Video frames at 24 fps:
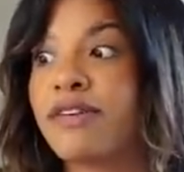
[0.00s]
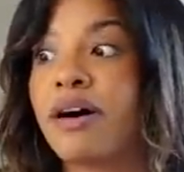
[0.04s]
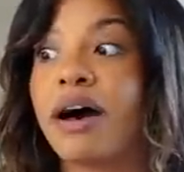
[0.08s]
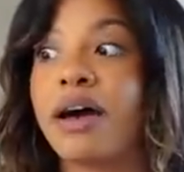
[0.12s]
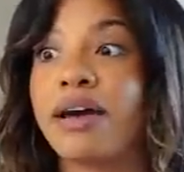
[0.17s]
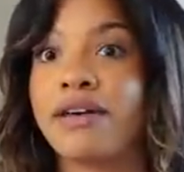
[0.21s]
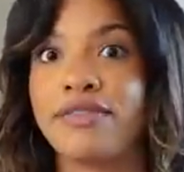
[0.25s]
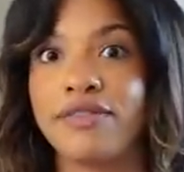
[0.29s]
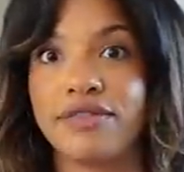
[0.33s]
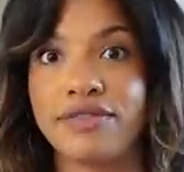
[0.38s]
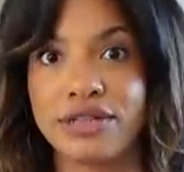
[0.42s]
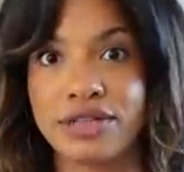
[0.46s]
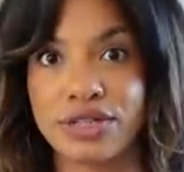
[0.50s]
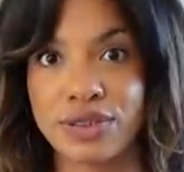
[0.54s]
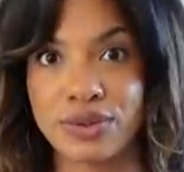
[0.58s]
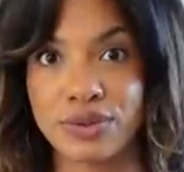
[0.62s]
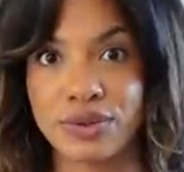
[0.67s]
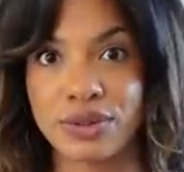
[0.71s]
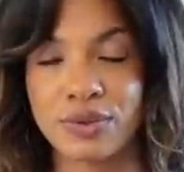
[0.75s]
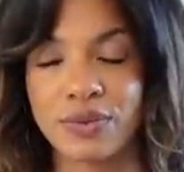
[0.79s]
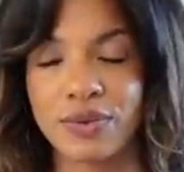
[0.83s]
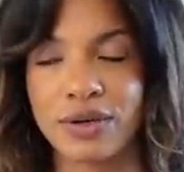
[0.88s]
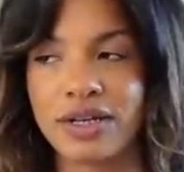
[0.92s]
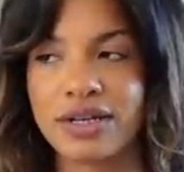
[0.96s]

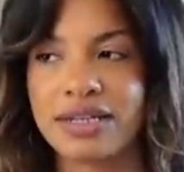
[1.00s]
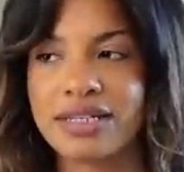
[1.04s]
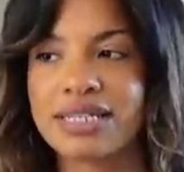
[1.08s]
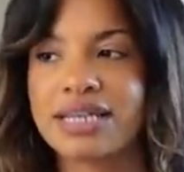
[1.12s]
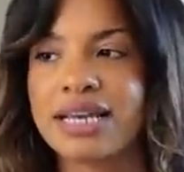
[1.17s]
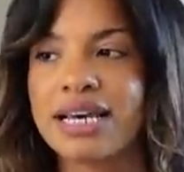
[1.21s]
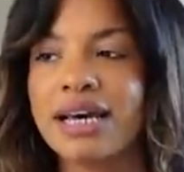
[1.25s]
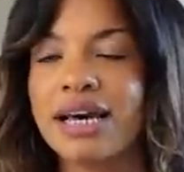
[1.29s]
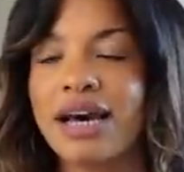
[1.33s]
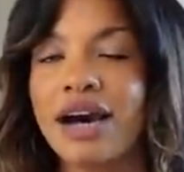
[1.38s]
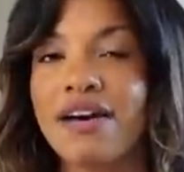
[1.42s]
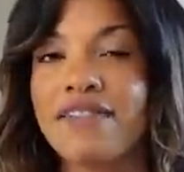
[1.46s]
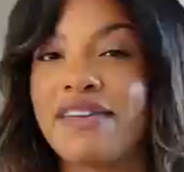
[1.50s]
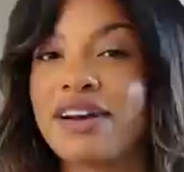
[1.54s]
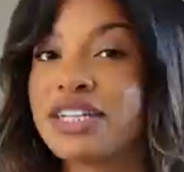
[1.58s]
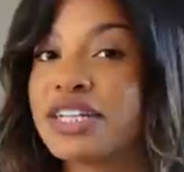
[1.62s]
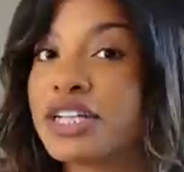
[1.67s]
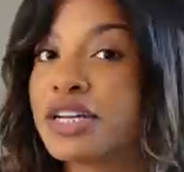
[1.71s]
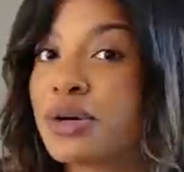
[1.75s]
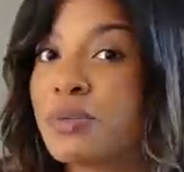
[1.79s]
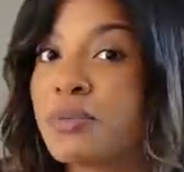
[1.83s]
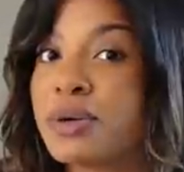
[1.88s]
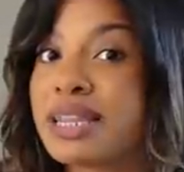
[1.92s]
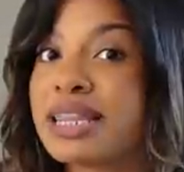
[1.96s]
I've
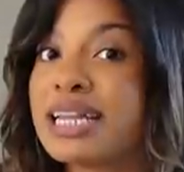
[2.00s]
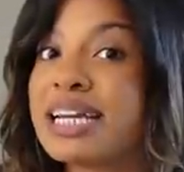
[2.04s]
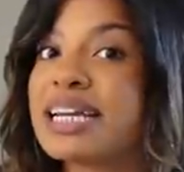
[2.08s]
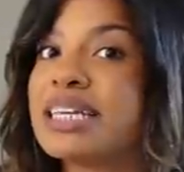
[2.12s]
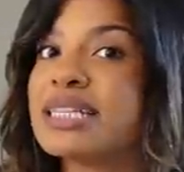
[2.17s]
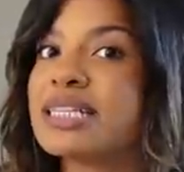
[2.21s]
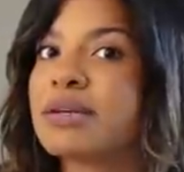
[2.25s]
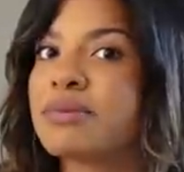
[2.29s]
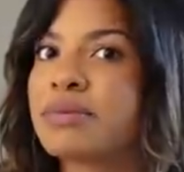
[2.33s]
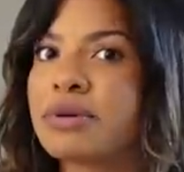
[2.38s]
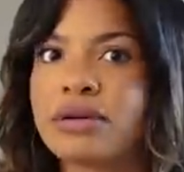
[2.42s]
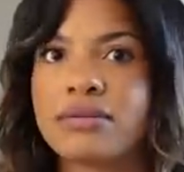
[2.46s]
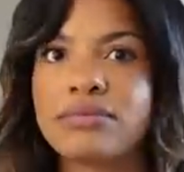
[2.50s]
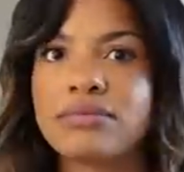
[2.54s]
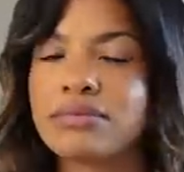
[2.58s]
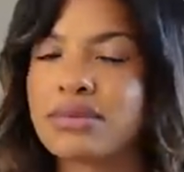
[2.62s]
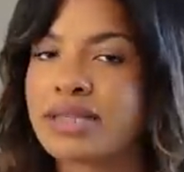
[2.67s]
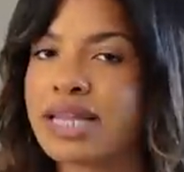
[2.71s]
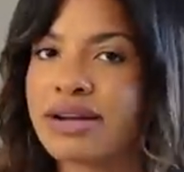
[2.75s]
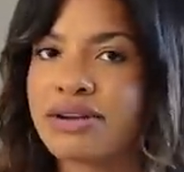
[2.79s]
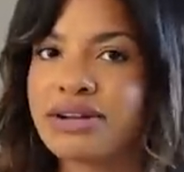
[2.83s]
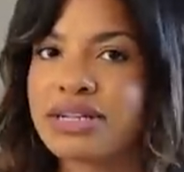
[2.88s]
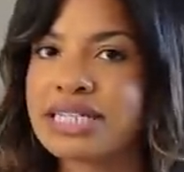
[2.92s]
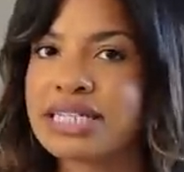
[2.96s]
actually gone with these.
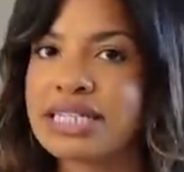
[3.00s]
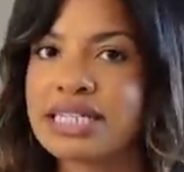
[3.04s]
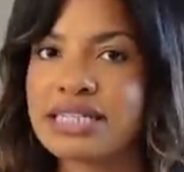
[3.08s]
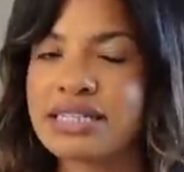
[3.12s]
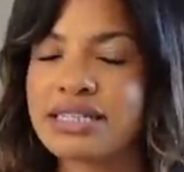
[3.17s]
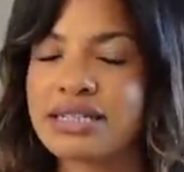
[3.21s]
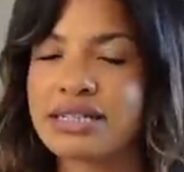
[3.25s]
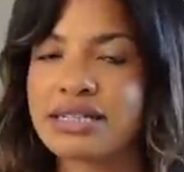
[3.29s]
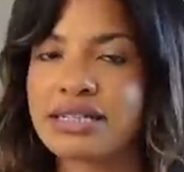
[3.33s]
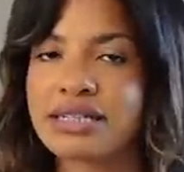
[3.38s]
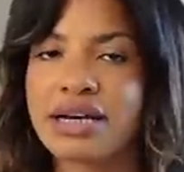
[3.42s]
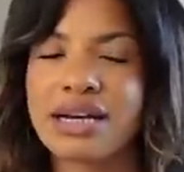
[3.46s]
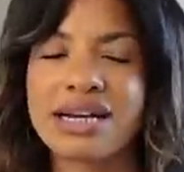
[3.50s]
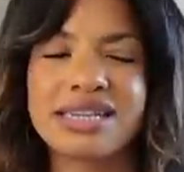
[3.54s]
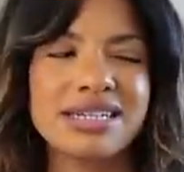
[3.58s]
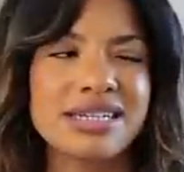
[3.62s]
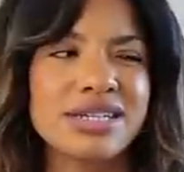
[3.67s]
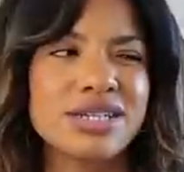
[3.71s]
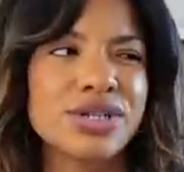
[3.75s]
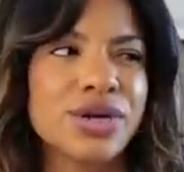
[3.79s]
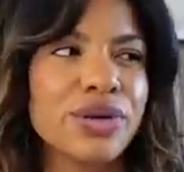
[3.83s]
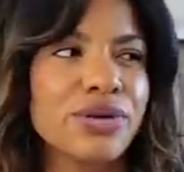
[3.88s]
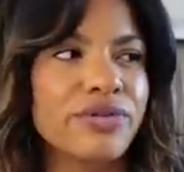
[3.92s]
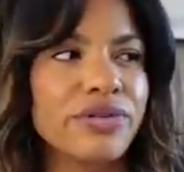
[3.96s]
They're a decent size.
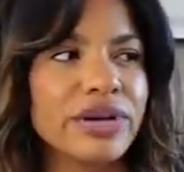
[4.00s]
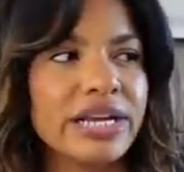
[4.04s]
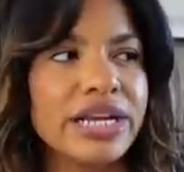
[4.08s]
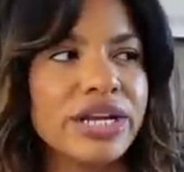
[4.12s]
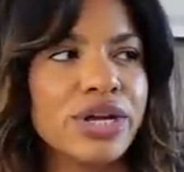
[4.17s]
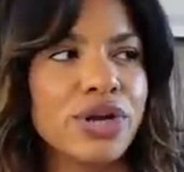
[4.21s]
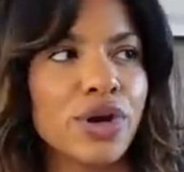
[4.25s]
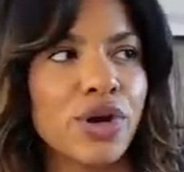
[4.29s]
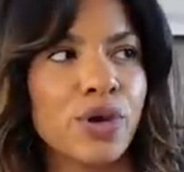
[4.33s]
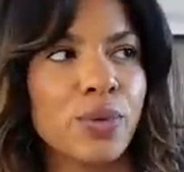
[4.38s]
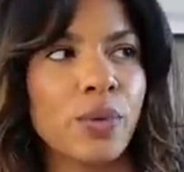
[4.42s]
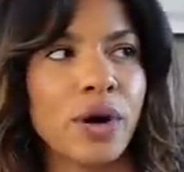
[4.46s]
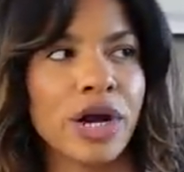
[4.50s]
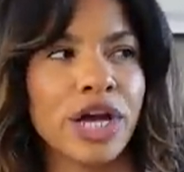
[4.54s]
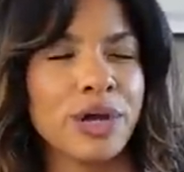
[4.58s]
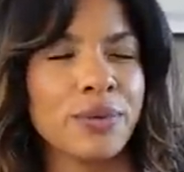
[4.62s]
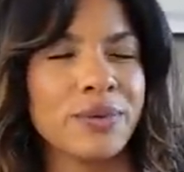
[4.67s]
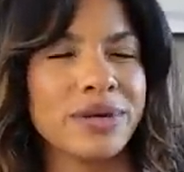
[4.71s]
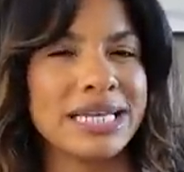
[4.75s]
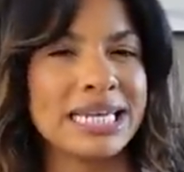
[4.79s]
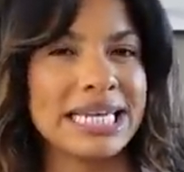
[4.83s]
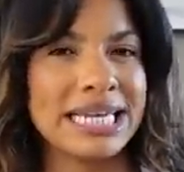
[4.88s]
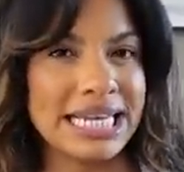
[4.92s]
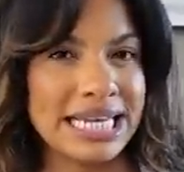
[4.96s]
I don't really know why you
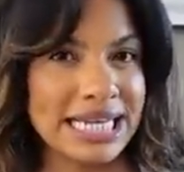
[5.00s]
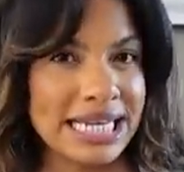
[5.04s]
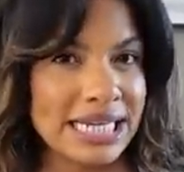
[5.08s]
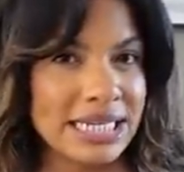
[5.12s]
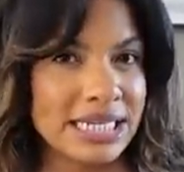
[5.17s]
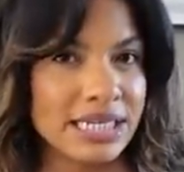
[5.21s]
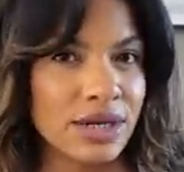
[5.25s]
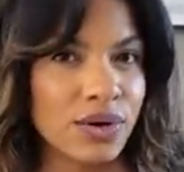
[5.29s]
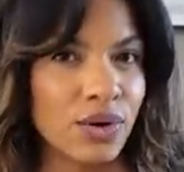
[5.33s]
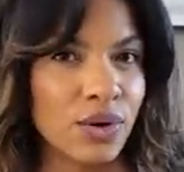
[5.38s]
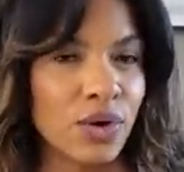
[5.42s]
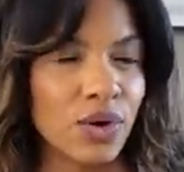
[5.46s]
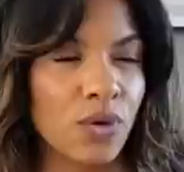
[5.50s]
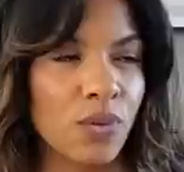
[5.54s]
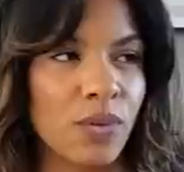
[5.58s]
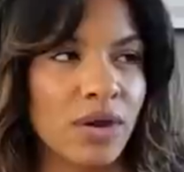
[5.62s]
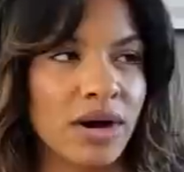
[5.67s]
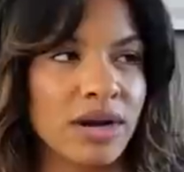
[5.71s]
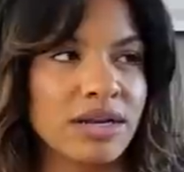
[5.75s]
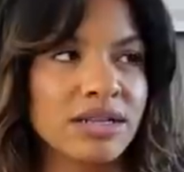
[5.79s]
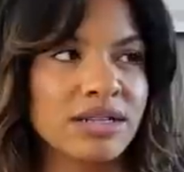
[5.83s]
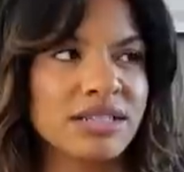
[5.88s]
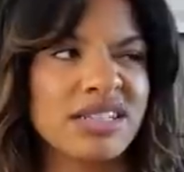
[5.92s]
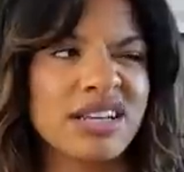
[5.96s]
would need longer
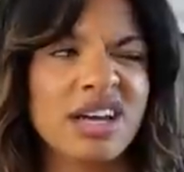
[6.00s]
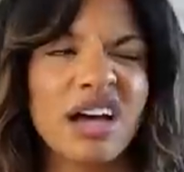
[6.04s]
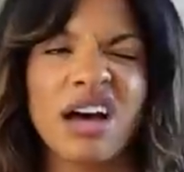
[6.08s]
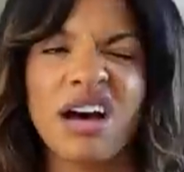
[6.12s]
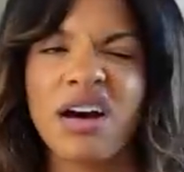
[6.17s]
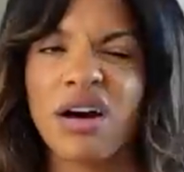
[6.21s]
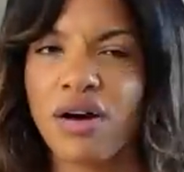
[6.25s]
ones.